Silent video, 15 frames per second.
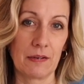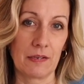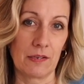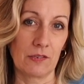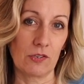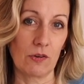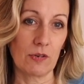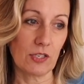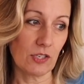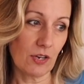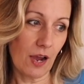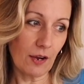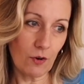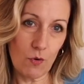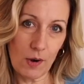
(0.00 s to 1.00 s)
So it's
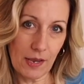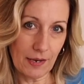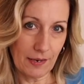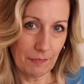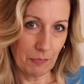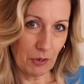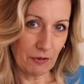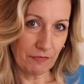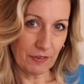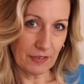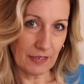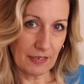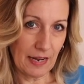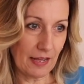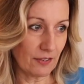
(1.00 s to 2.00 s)
not quite a perfect
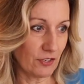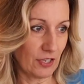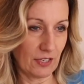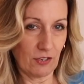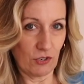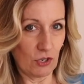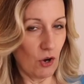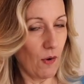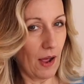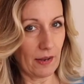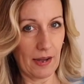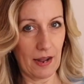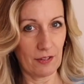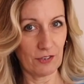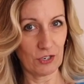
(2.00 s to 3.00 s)
analogy. There's no
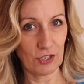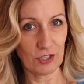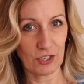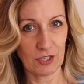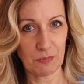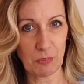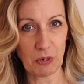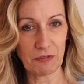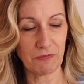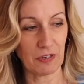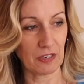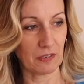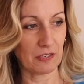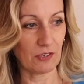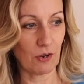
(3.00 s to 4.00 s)
analogies that's
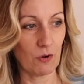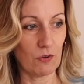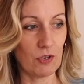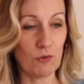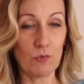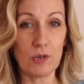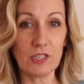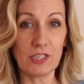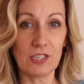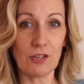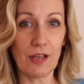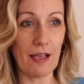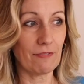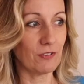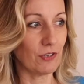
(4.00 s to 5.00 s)
perfect. So you would still
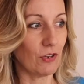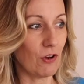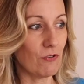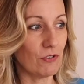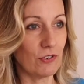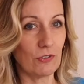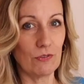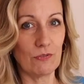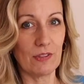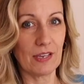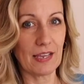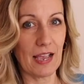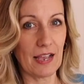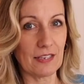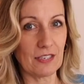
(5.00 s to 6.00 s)
have to go to the
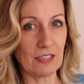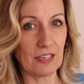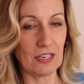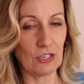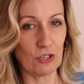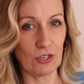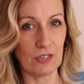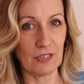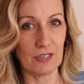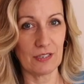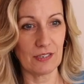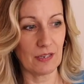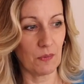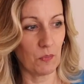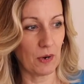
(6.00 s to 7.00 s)
gas station in
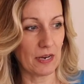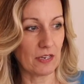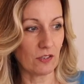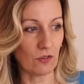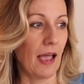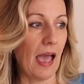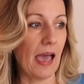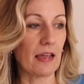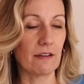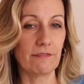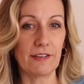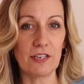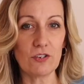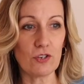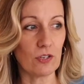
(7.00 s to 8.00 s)
some ways, and
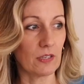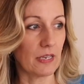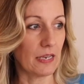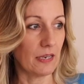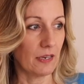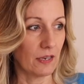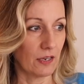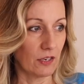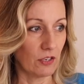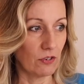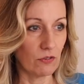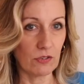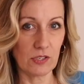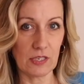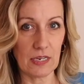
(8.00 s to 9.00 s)
eventually you
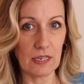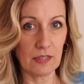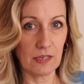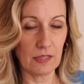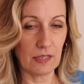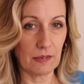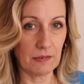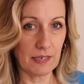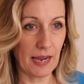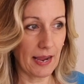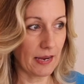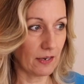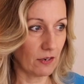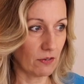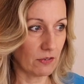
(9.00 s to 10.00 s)
see that the
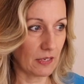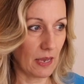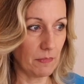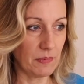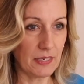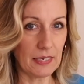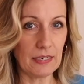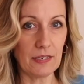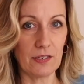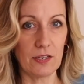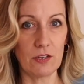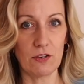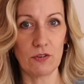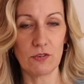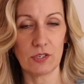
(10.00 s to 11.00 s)
tank goes empty,
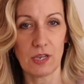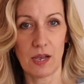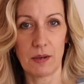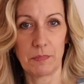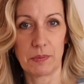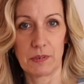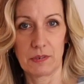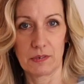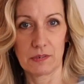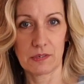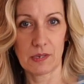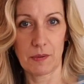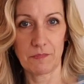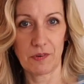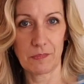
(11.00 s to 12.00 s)
you use up
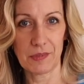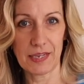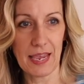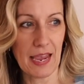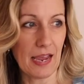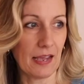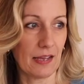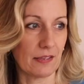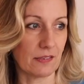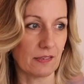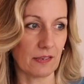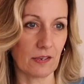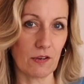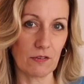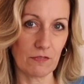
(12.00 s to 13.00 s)
some from the cans,
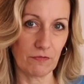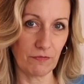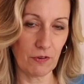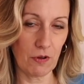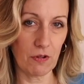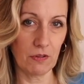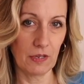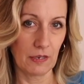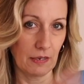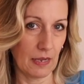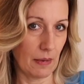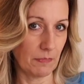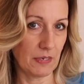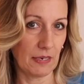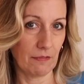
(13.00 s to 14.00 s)
it goes full,
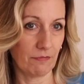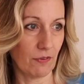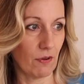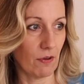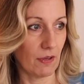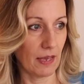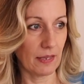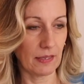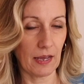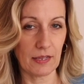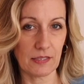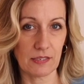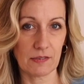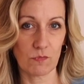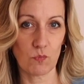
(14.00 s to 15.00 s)
empty, full, and
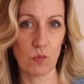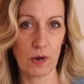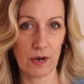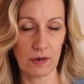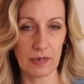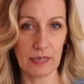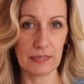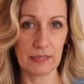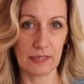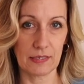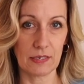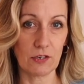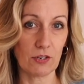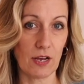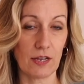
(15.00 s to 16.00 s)
that's where
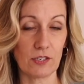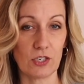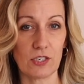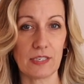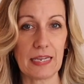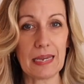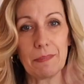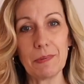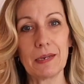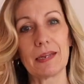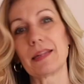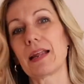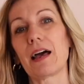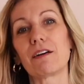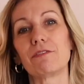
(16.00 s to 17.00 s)
you're not just keeping it
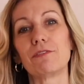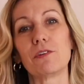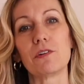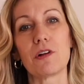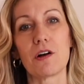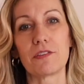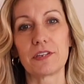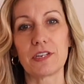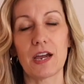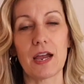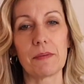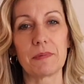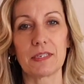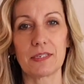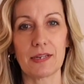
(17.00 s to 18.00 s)
at full all the time
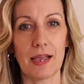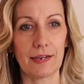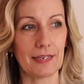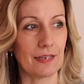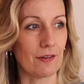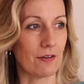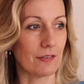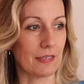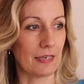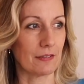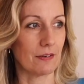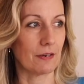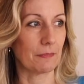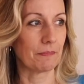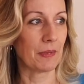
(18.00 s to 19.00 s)
and snacking all day
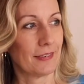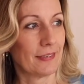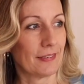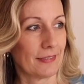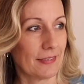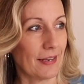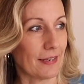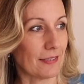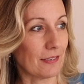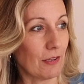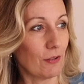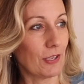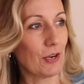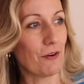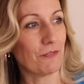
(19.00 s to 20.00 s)
long. Yeah,
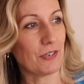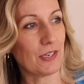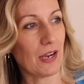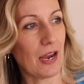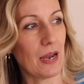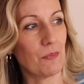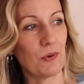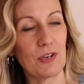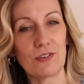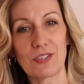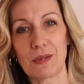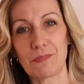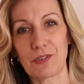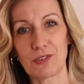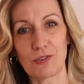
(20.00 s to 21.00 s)
slowly over time we use
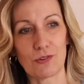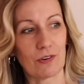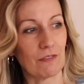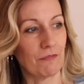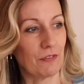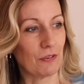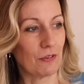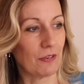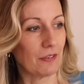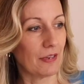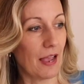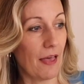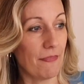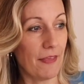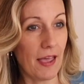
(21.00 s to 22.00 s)
up the stored fuel,
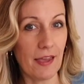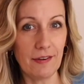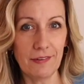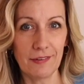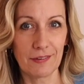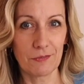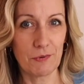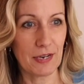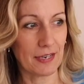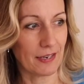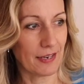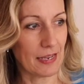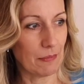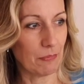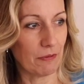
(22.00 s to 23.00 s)
and then we can
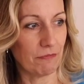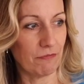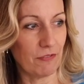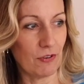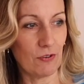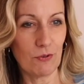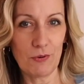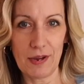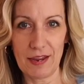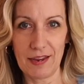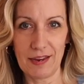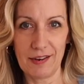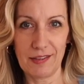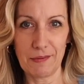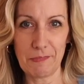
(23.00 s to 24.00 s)
keep a few
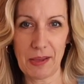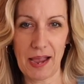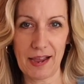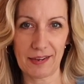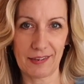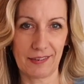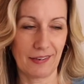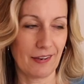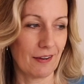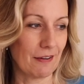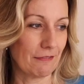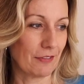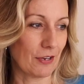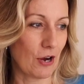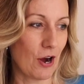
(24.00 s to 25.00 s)
in the back of
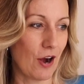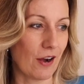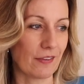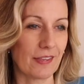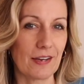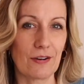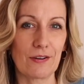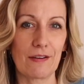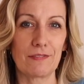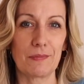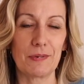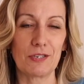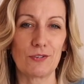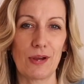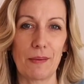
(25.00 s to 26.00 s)
the car. They don't have to be
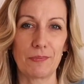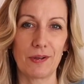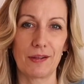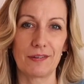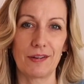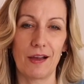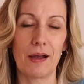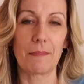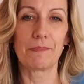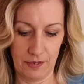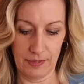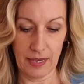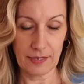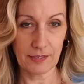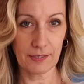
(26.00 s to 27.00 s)
strapped on top.
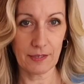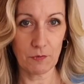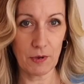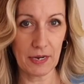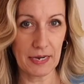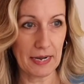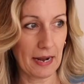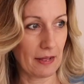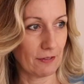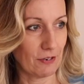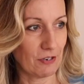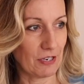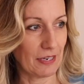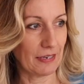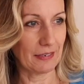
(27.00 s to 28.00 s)
That's the one
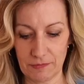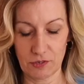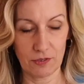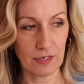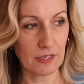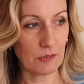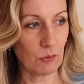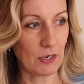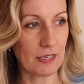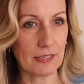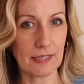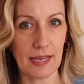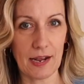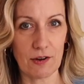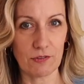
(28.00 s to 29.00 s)
analogy. So this one is
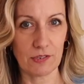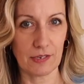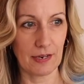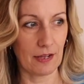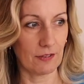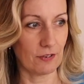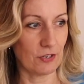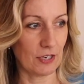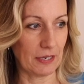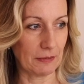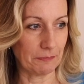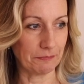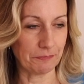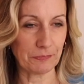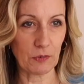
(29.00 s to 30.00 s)
the house analogy.
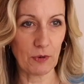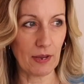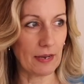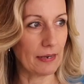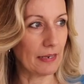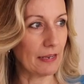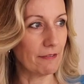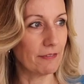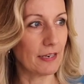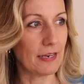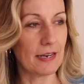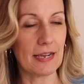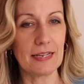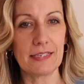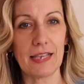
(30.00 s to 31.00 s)
We live in a
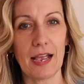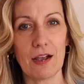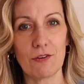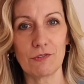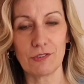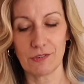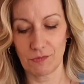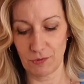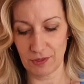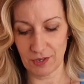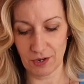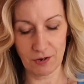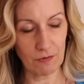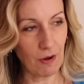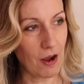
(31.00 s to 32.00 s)
nice house with a
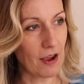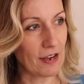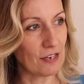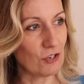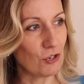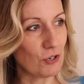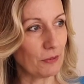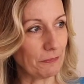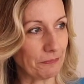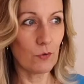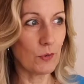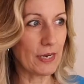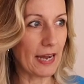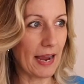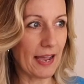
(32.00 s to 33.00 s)
garage.
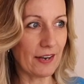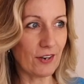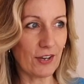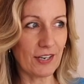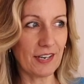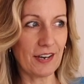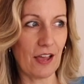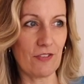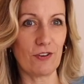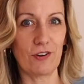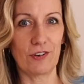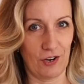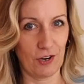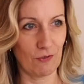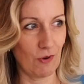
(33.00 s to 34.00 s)
We add on another
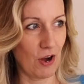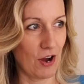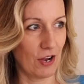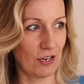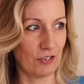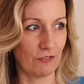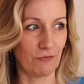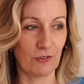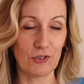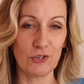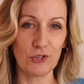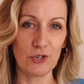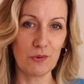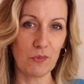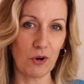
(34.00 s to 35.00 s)
garage for
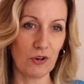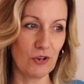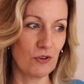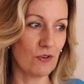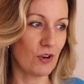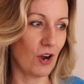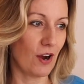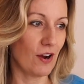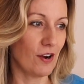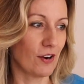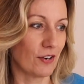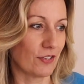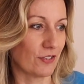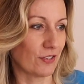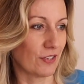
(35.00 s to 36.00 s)
2 more new
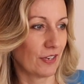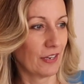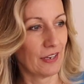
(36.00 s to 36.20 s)
cars.